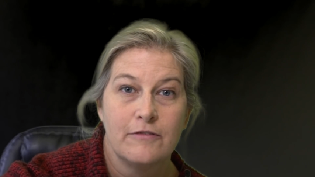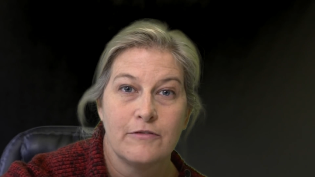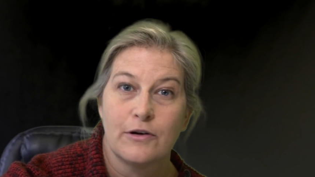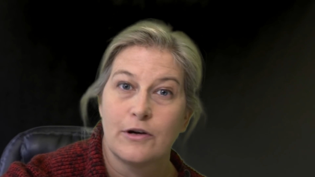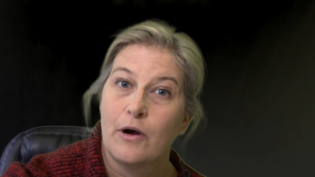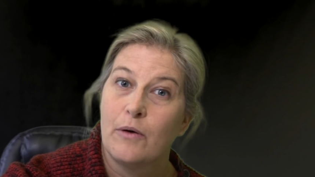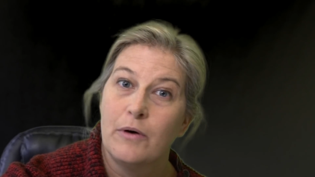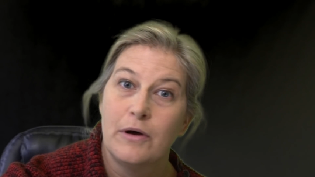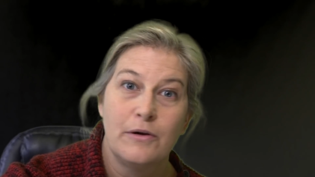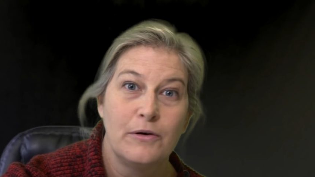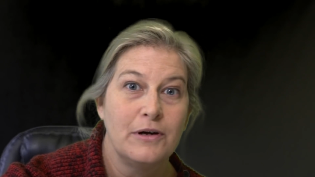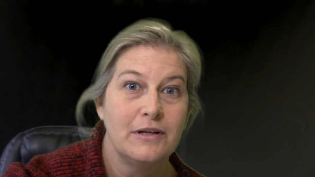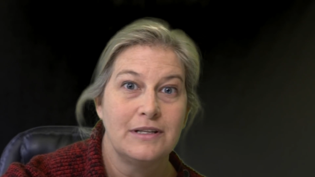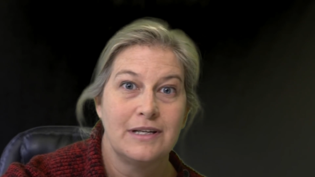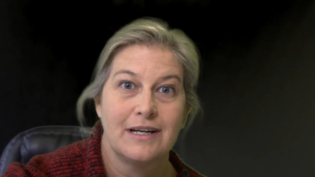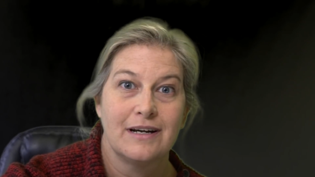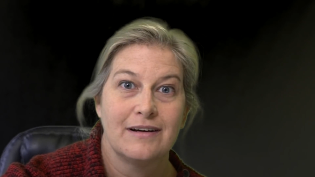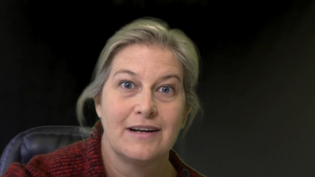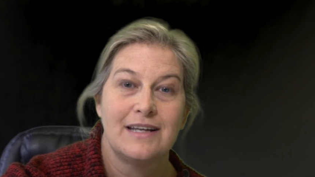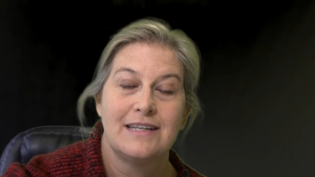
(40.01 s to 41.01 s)
for going on
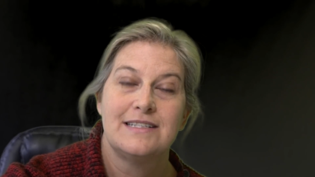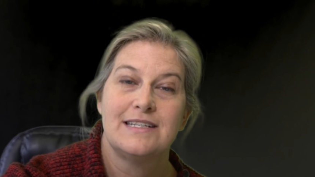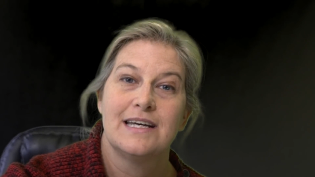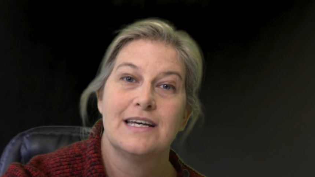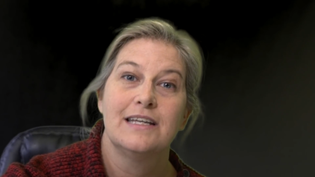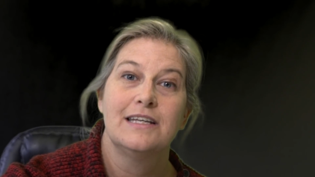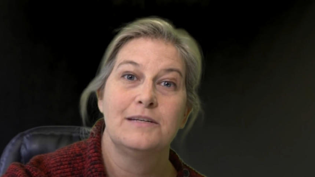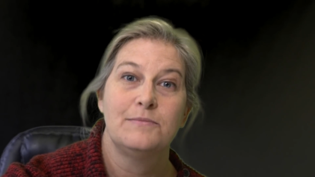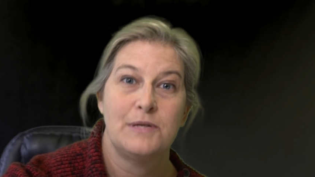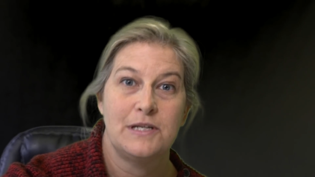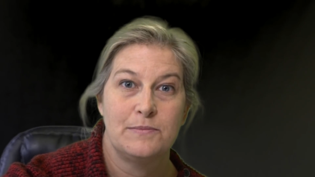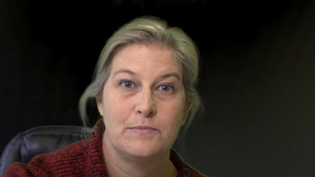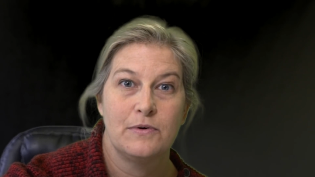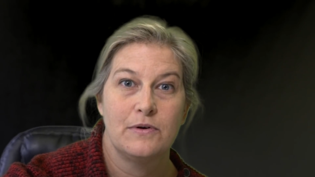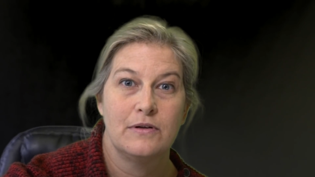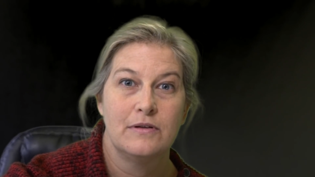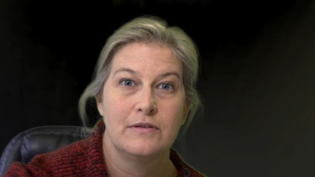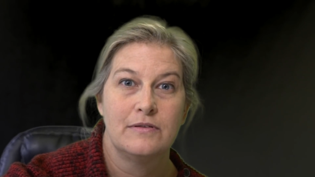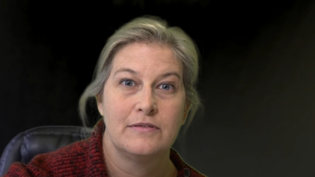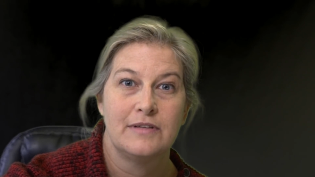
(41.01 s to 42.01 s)
there and telling
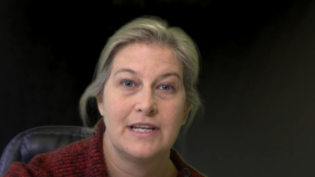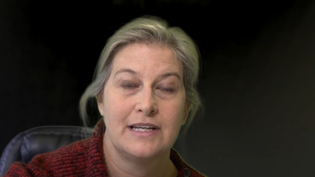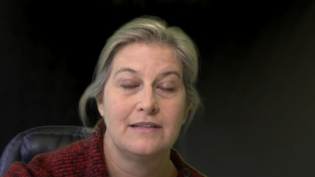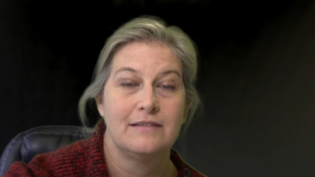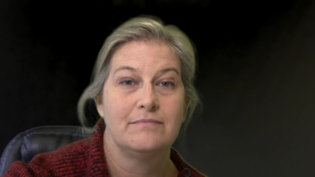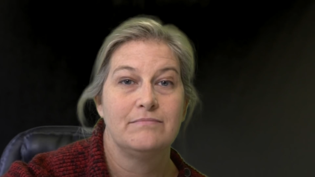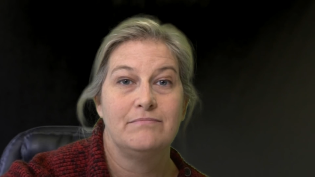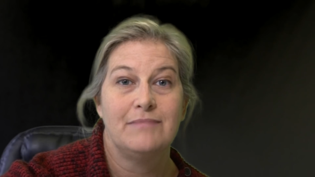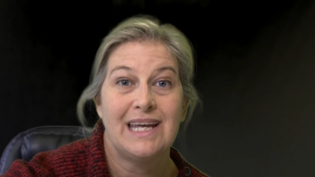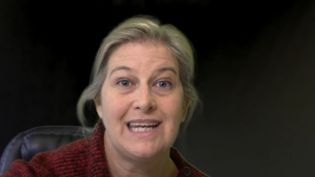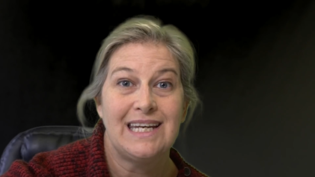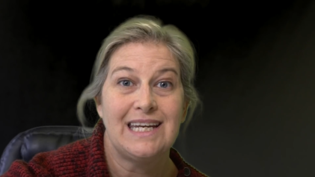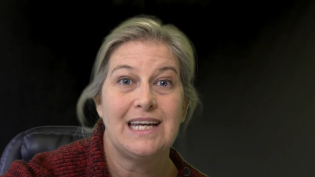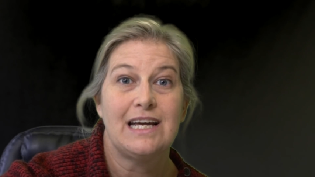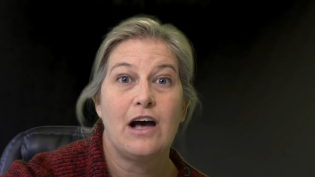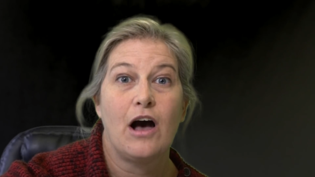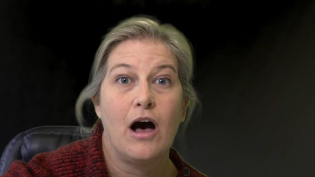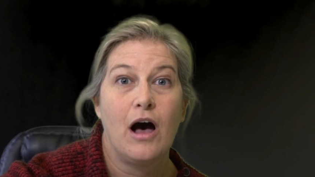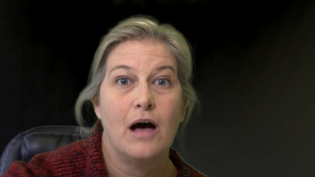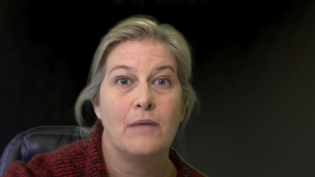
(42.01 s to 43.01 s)
people that many
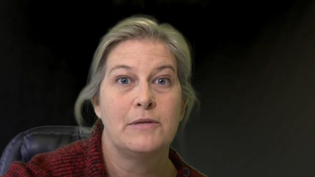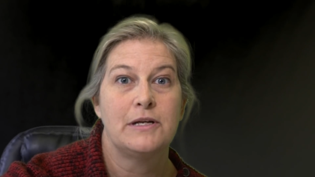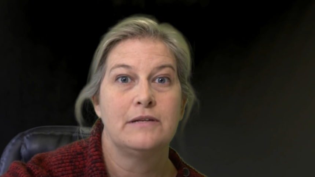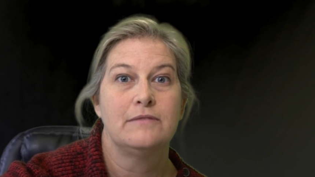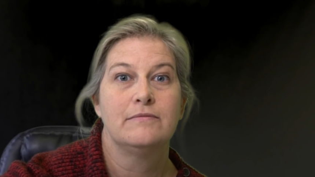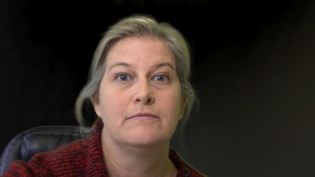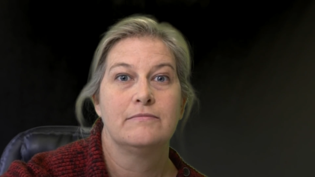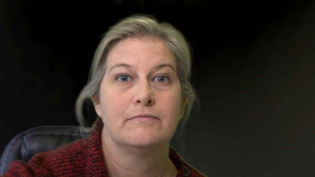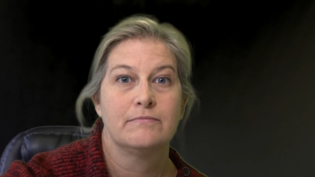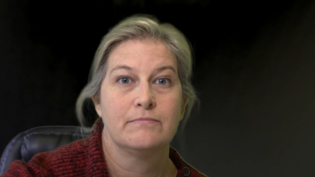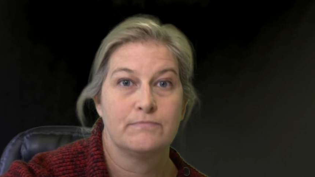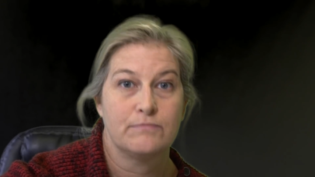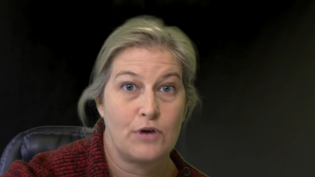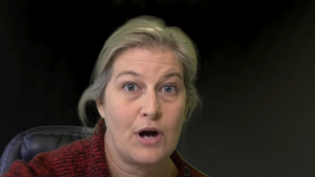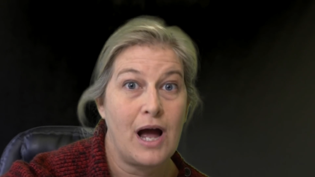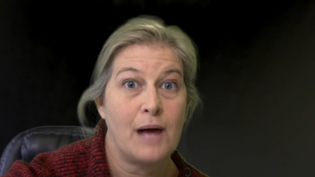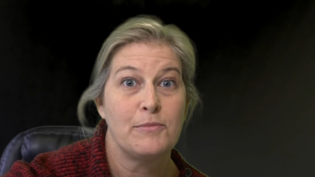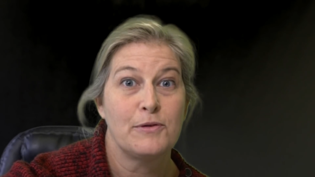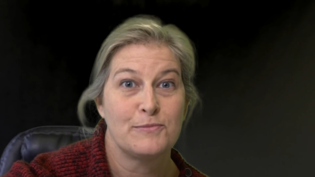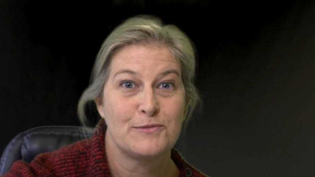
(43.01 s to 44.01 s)
common
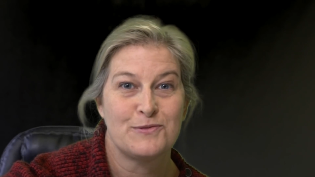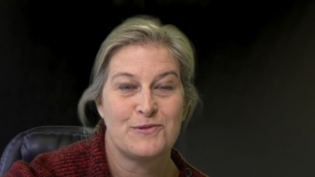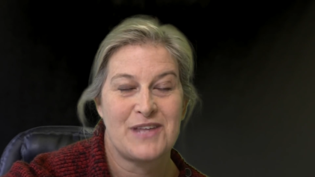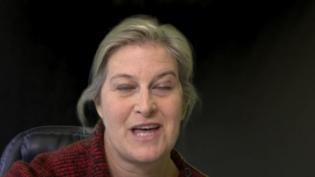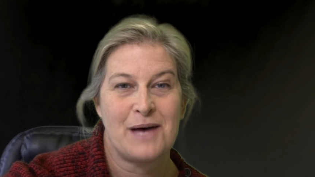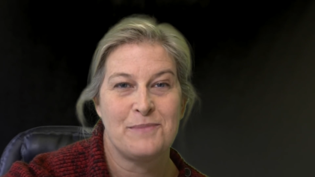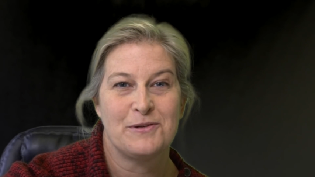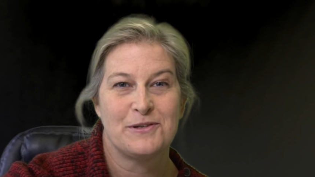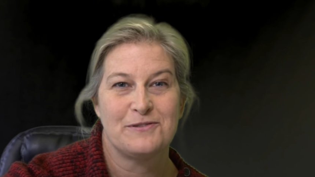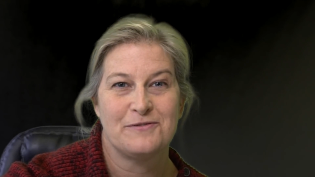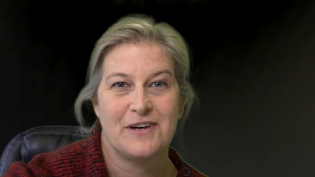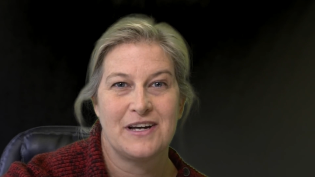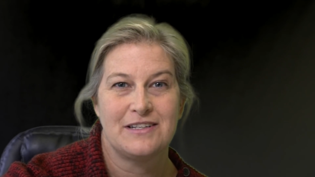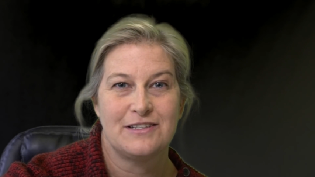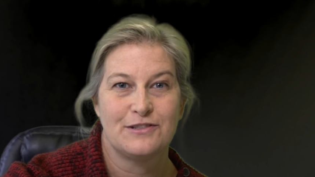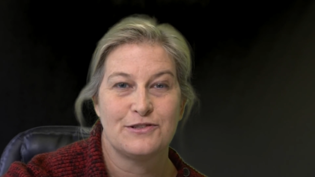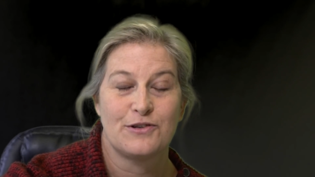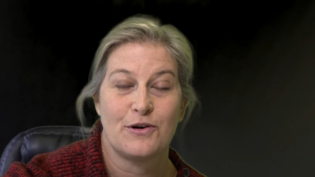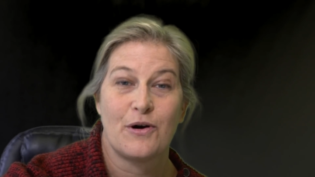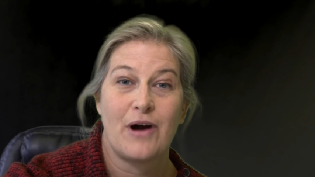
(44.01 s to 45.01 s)
problems with Apple
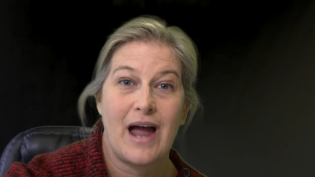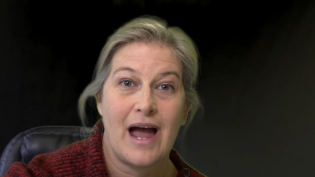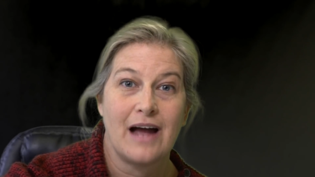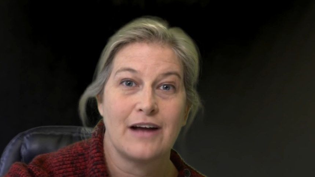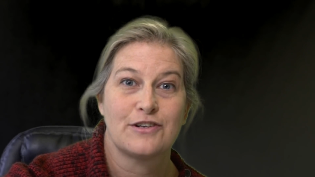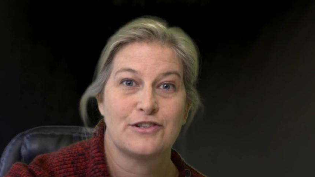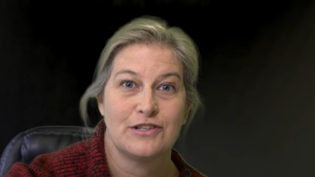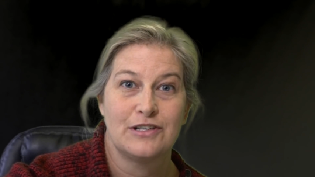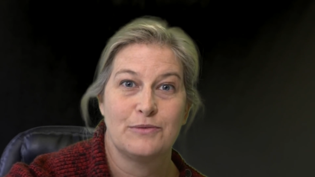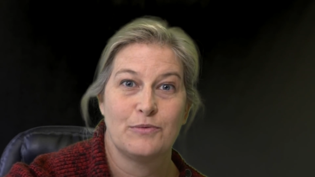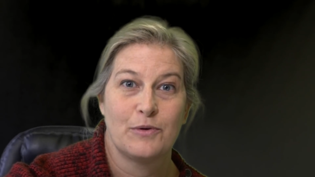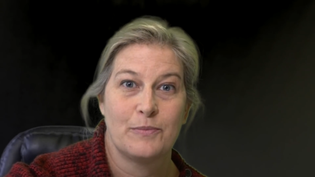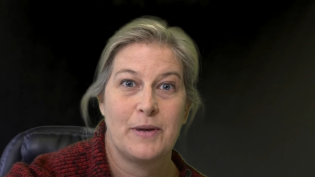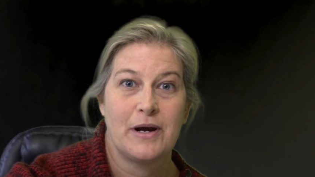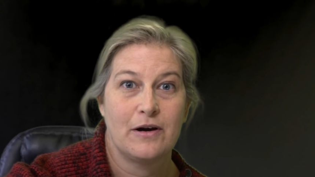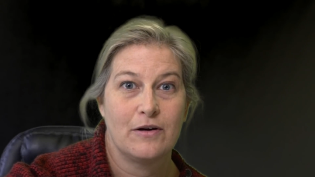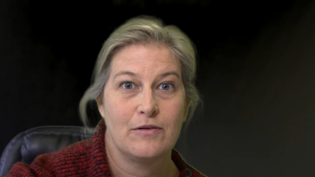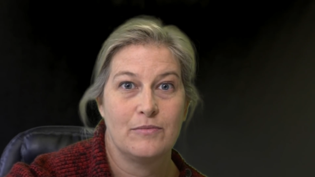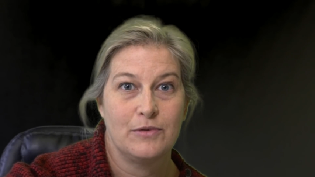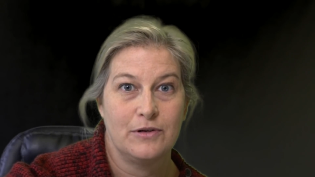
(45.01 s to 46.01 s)
devices are actually
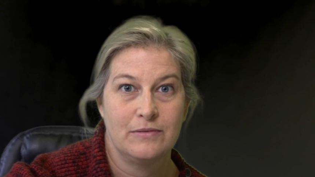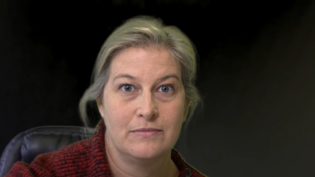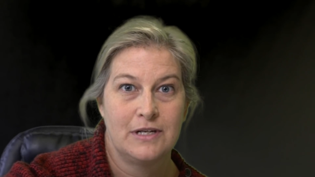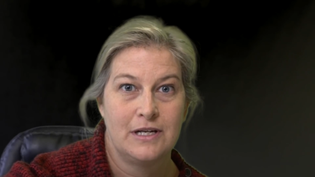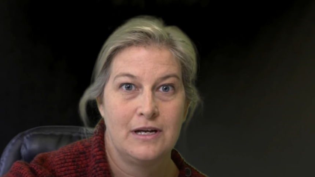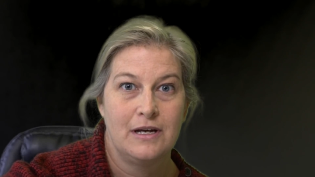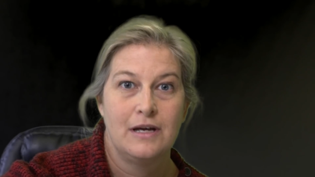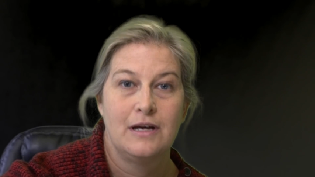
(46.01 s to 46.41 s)
repairable.